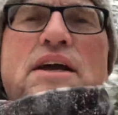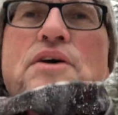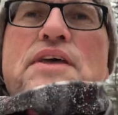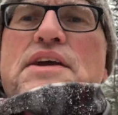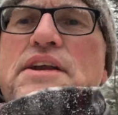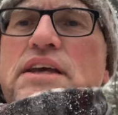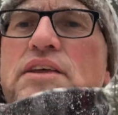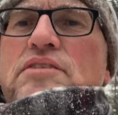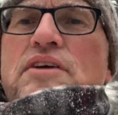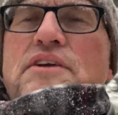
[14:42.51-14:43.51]
Oh, there it
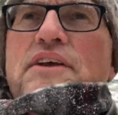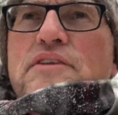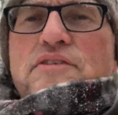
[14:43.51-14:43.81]
is. There it is.